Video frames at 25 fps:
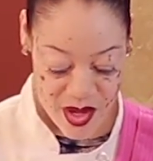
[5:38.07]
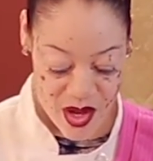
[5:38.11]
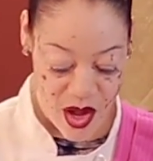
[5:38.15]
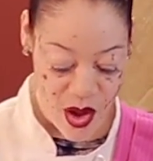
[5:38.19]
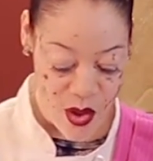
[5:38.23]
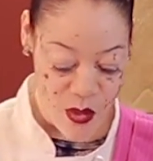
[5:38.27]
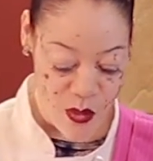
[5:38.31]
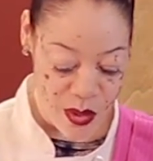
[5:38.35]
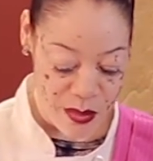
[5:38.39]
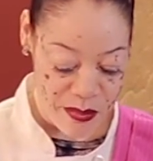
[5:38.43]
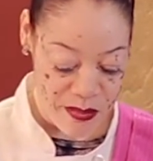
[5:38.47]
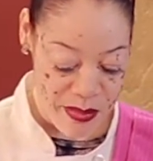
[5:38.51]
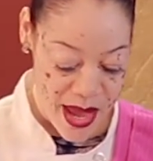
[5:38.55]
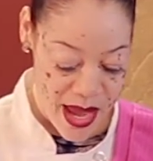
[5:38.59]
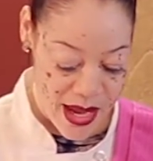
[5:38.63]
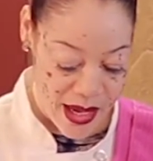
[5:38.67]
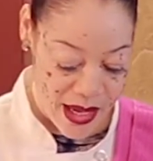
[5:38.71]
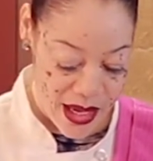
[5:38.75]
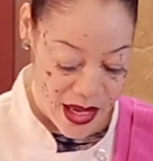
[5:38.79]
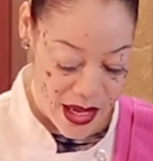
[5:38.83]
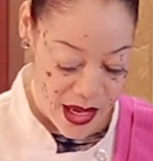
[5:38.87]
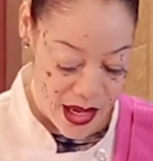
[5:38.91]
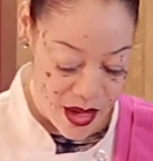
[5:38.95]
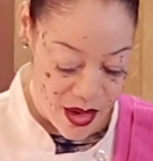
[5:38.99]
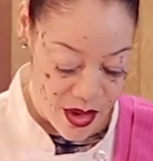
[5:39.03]
going
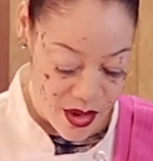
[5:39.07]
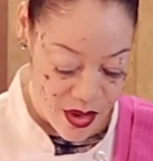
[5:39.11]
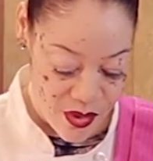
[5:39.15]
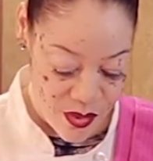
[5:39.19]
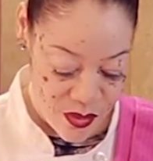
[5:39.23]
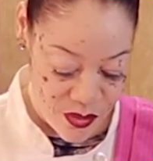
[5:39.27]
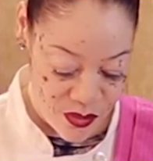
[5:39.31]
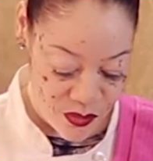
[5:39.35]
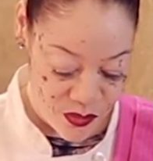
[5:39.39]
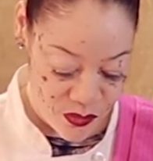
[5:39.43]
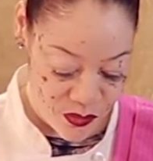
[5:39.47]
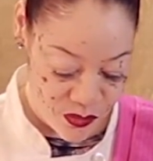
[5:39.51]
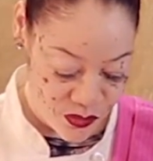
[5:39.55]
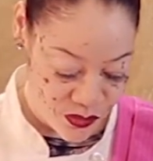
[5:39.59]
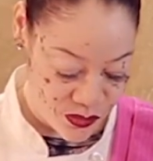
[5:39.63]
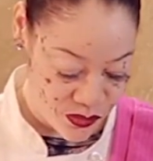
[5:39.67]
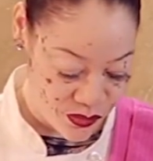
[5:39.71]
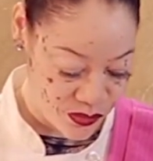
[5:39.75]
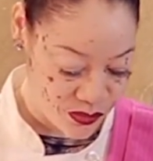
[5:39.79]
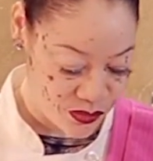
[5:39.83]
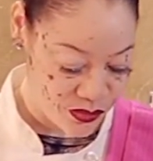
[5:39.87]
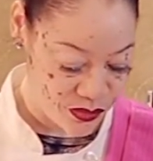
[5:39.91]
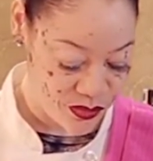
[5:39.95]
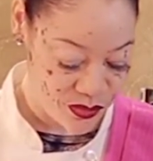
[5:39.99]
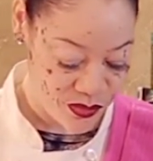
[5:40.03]
back here.
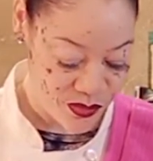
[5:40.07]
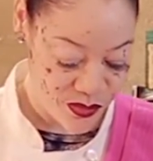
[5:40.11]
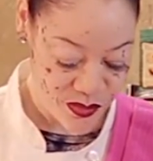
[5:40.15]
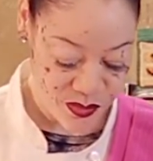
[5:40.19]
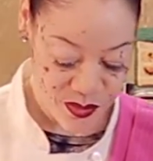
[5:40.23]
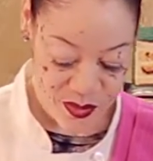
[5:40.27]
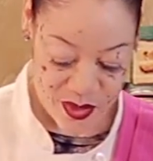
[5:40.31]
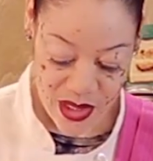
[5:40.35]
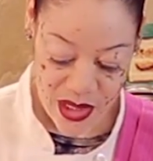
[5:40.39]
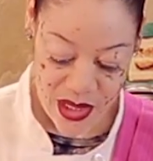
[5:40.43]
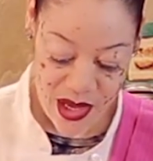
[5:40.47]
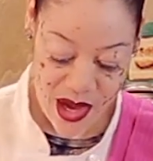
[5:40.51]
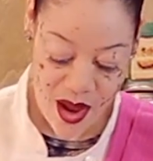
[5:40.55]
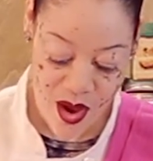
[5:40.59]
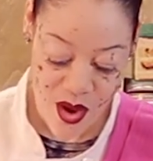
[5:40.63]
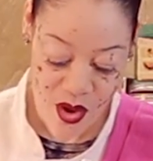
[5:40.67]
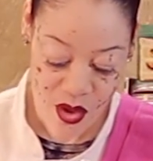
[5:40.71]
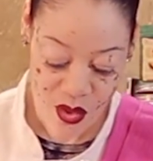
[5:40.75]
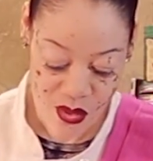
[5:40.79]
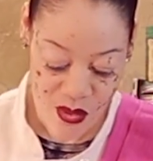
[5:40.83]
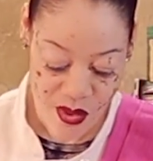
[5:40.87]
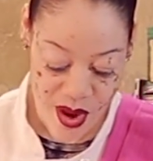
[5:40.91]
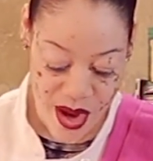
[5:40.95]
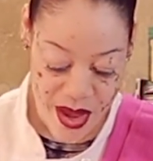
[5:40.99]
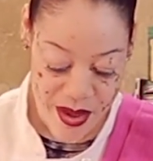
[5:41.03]
And I'll
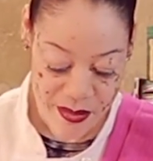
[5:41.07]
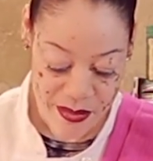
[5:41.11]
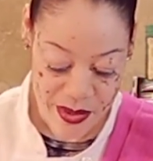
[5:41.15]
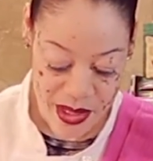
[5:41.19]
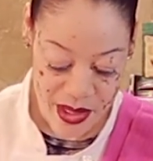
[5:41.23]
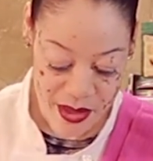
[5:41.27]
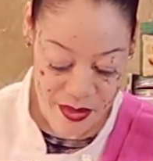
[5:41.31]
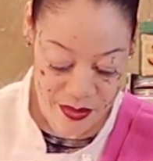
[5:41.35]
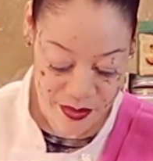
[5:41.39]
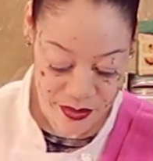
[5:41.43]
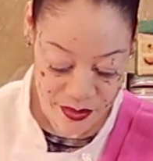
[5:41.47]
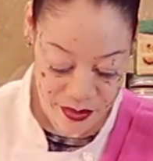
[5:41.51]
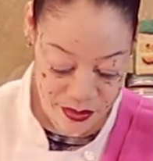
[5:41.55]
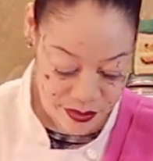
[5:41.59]
grab it.